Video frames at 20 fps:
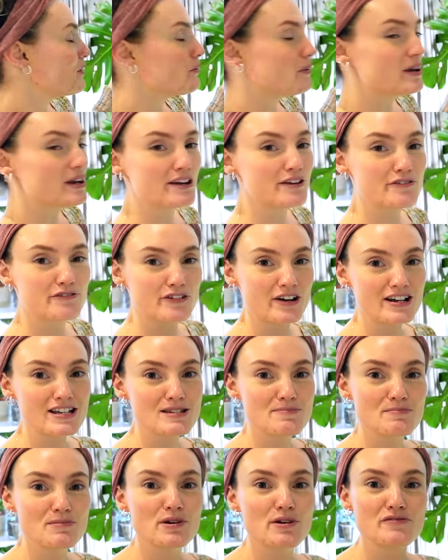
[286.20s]
that when I
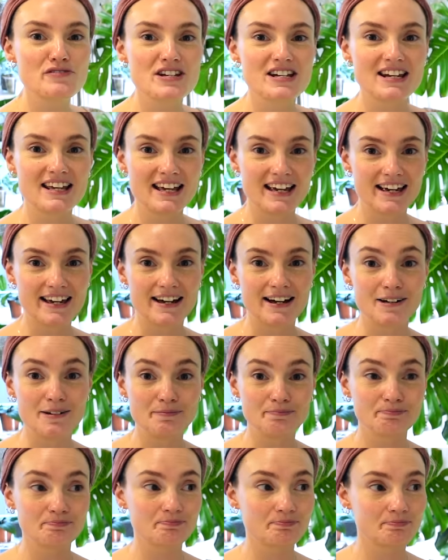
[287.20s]
first moved in here,